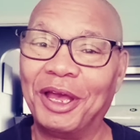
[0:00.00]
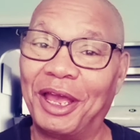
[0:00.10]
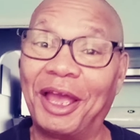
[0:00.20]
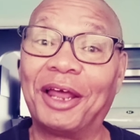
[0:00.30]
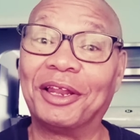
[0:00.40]

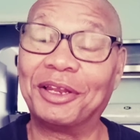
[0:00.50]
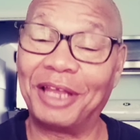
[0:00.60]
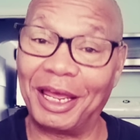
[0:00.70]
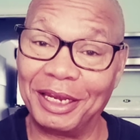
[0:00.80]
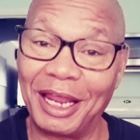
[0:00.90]

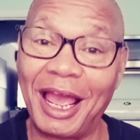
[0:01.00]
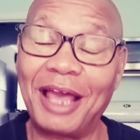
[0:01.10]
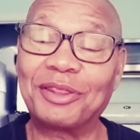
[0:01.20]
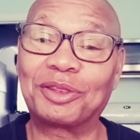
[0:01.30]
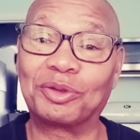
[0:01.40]
and
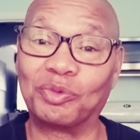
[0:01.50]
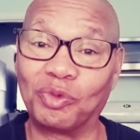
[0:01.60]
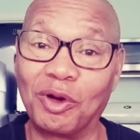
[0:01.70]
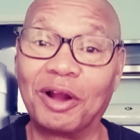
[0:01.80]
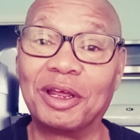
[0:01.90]
that's
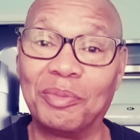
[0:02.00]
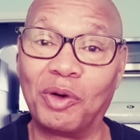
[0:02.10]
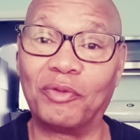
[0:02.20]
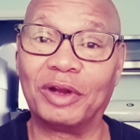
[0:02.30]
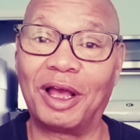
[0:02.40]
really
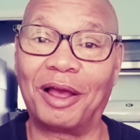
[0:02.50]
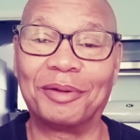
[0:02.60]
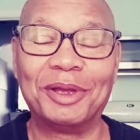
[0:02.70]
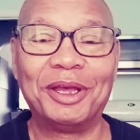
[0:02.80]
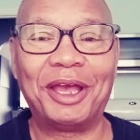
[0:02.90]
moving
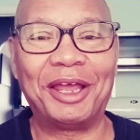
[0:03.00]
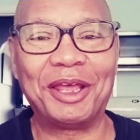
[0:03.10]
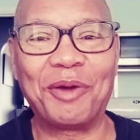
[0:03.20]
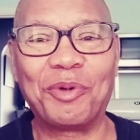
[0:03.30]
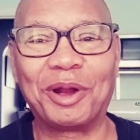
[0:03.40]
up. And
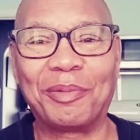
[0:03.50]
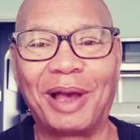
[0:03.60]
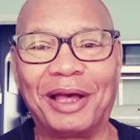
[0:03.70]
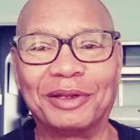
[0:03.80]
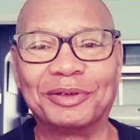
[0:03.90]
then what
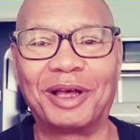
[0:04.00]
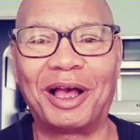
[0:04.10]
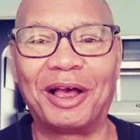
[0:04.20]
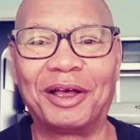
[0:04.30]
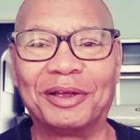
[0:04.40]

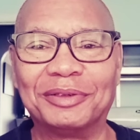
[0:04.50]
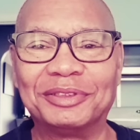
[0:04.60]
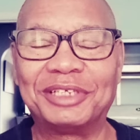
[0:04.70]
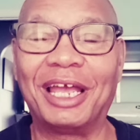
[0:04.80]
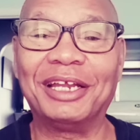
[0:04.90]

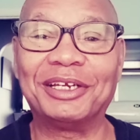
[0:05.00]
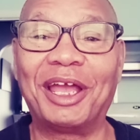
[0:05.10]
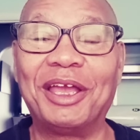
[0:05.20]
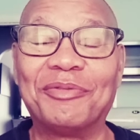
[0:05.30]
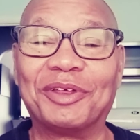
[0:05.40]
about Tank
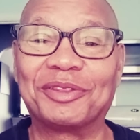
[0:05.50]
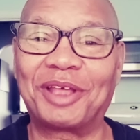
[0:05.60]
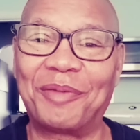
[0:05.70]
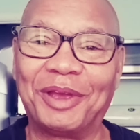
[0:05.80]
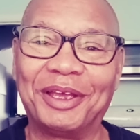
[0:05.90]
Davis?
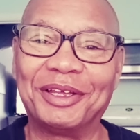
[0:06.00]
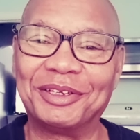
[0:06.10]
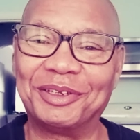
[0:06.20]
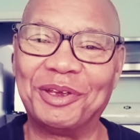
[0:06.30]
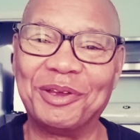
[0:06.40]
I
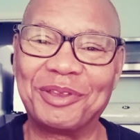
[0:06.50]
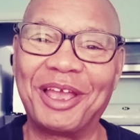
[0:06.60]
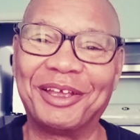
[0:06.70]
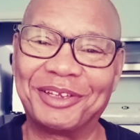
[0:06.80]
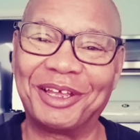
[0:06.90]
mean, do you
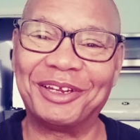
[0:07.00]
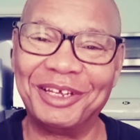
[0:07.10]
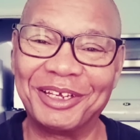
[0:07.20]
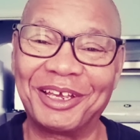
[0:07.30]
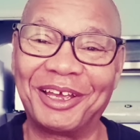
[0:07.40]
think that
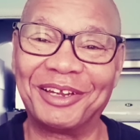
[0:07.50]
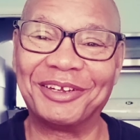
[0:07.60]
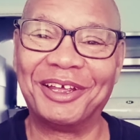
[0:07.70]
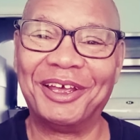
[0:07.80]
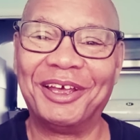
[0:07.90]
he
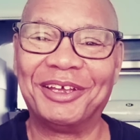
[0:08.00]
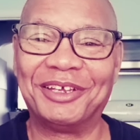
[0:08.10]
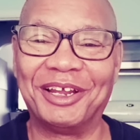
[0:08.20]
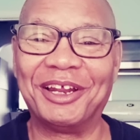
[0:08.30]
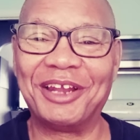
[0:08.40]
can
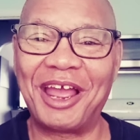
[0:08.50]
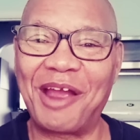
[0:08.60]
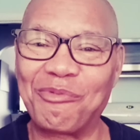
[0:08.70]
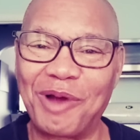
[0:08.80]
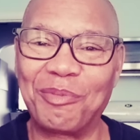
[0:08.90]
get in
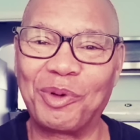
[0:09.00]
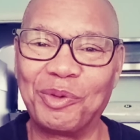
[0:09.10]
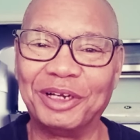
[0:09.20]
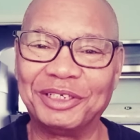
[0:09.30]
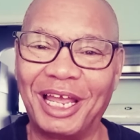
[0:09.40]
there and rumble
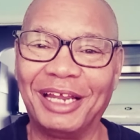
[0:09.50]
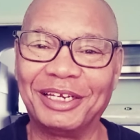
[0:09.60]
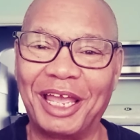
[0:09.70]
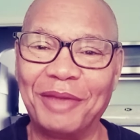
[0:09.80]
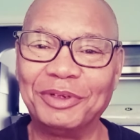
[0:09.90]
with
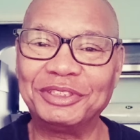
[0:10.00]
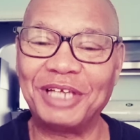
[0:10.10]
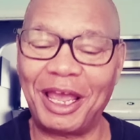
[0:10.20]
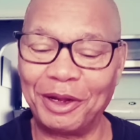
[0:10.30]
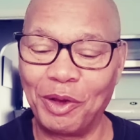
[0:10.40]
Tank Davis
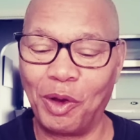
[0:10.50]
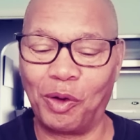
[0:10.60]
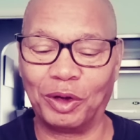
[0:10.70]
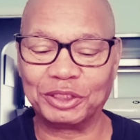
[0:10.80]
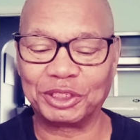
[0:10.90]
yet?
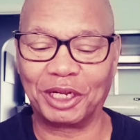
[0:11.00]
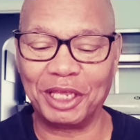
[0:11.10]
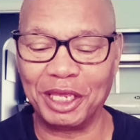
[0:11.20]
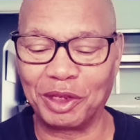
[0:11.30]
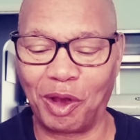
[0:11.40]
Or
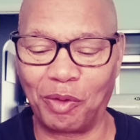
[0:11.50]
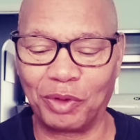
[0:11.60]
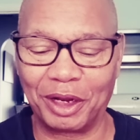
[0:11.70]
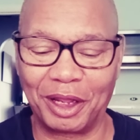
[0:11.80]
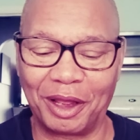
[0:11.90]
should he go with